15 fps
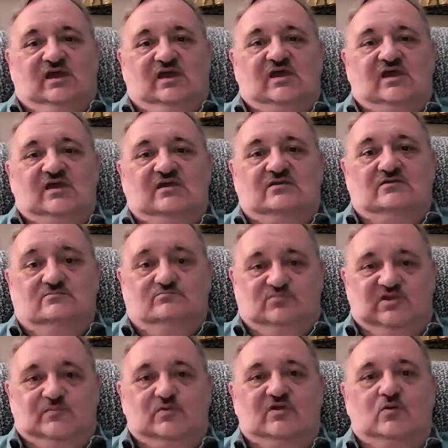and
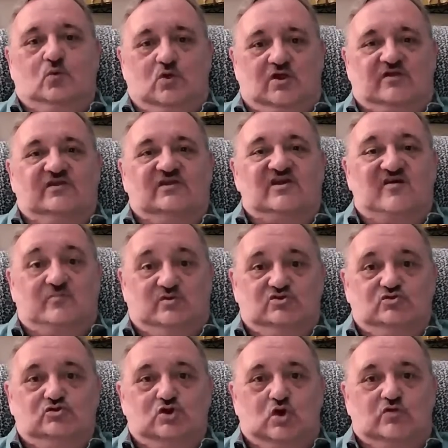people that work in the government,
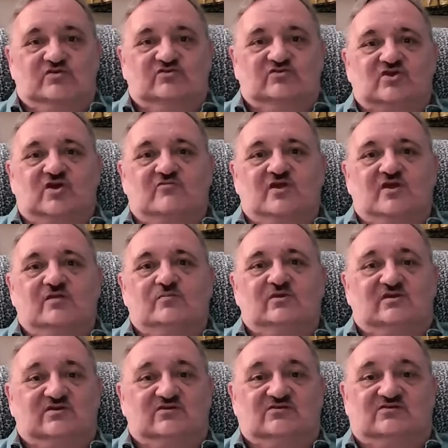you know already
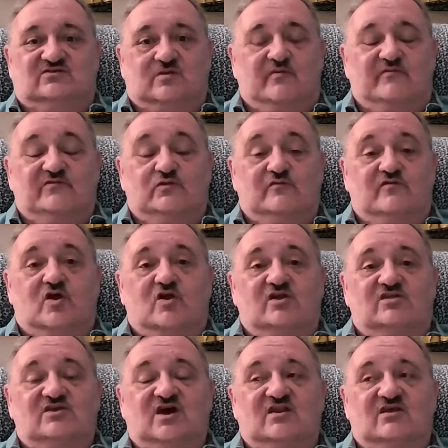because some of you have
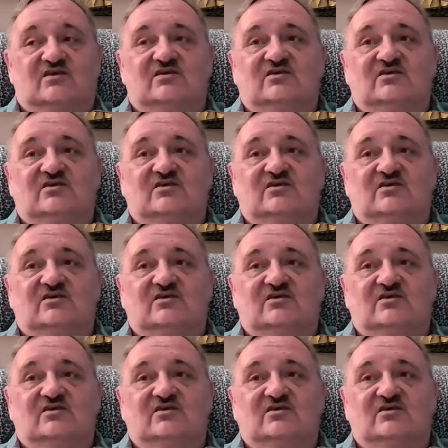already done it,